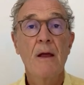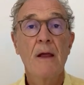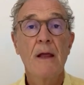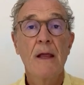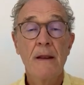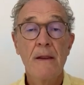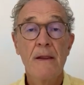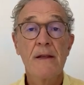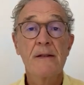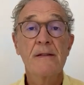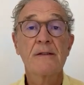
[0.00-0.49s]

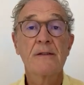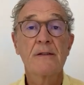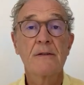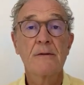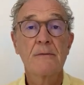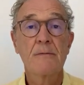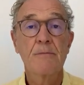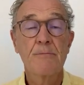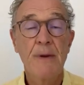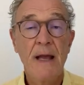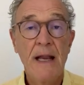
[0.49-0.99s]
In
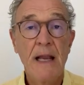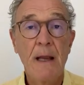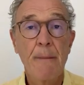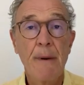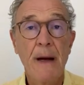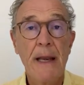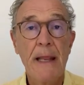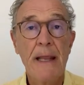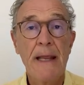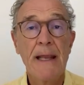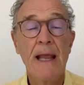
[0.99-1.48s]
this
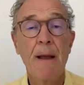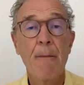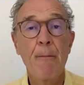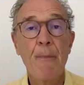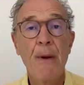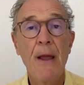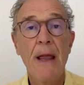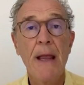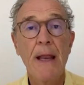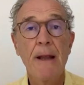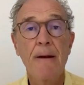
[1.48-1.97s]
BackaBuddy
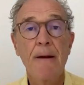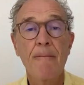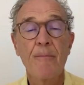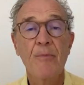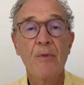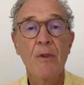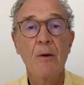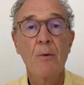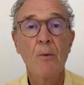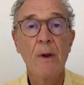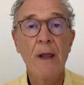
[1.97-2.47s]
campaign,
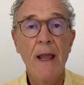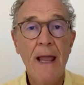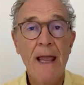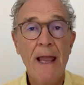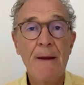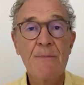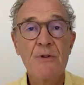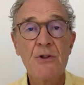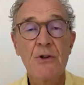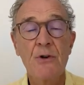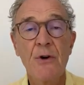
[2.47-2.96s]
we
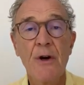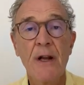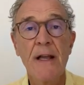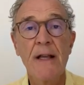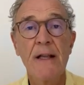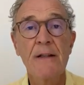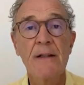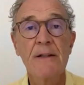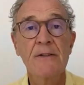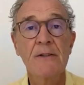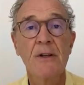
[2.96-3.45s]
aim to
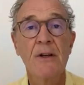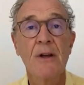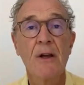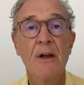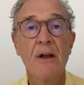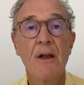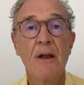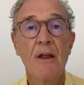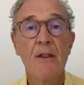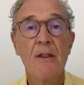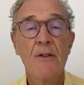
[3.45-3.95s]
raise
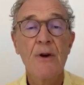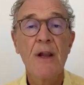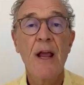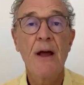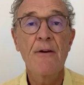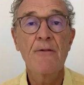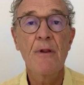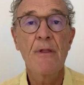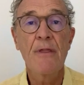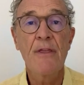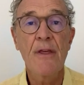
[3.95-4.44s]

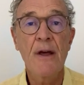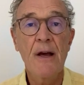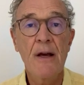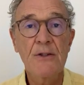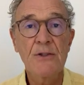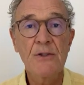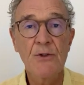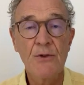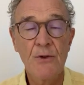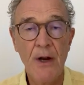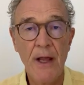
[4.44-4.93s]

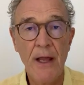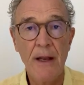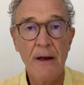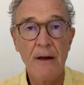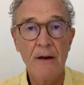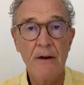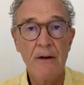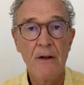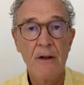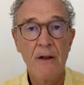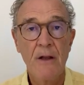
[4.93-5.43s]
300,000
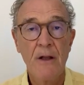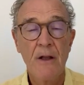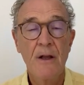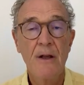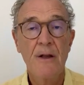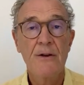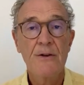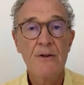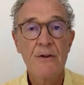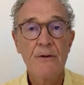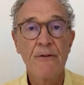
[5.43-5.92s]
Rand
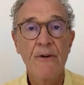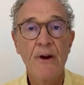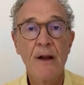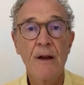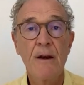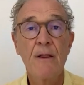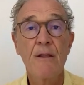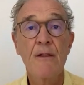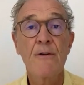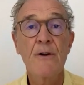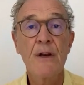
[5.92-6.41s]
to
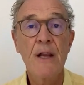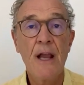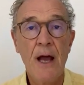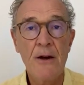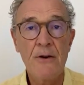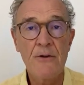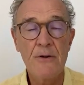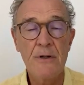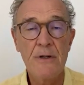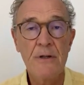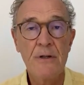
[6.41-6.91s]
fund
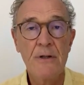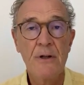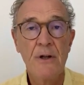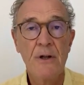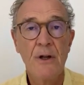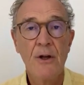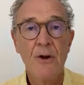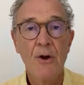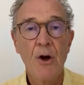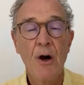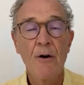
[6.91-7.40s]
300
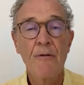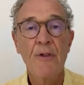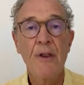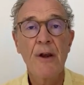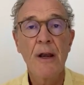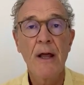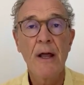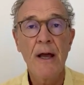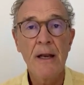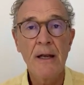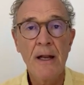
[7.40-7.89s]
of the
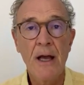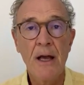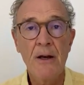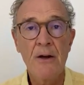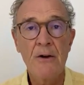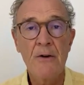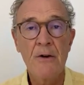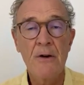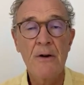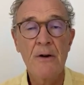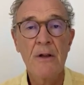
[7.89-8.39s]

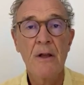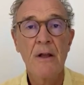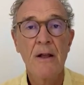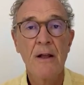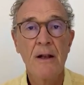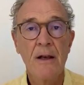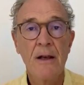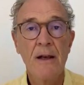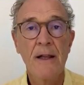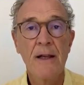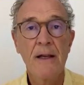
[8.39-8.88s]
900
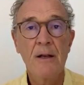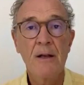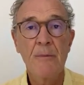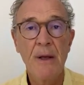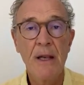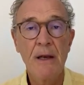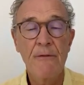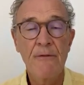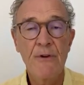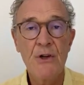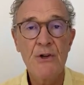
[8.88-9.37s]
Link
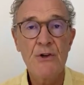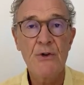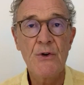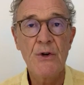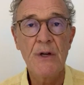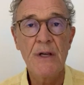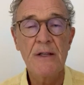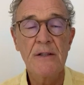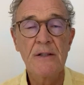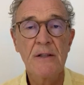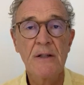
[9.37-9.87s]

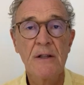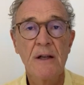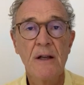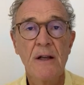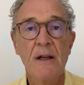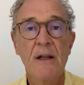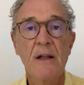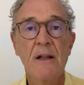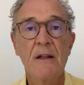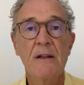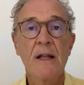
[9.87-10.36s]
beneficiaries
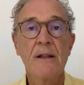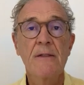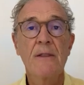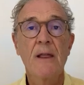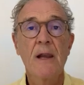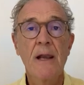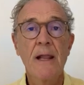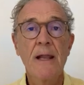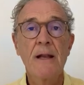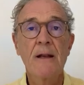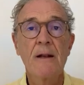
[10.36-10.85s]
that the
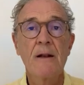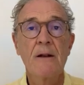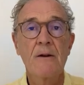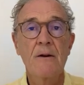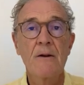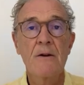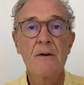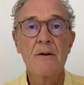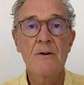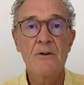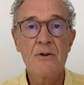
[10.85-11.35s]
Link
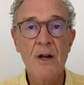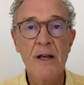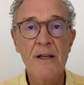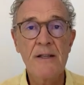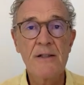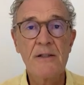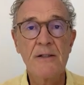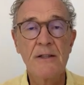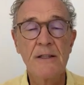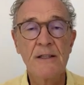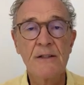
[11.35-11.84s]

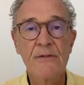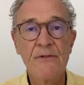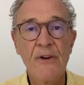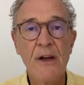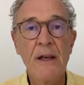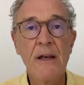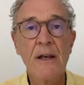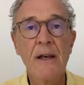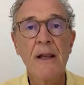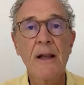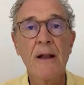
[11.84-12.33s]
Trust is
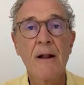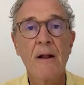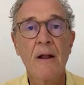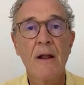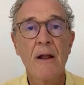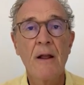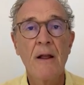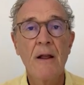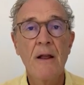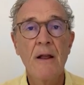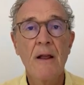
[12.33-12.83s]
funding
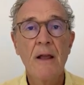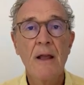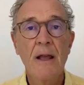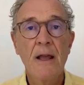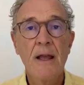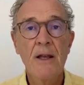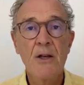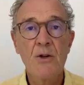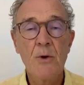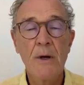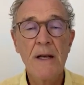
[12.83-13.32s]

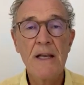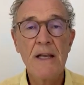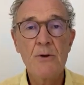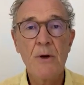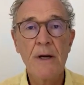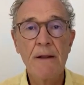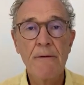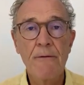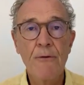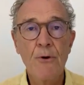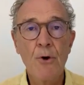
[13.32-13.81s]
in
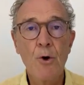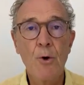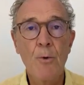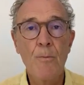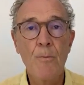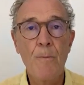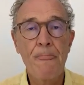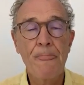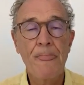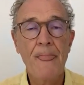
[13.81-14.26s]
2024.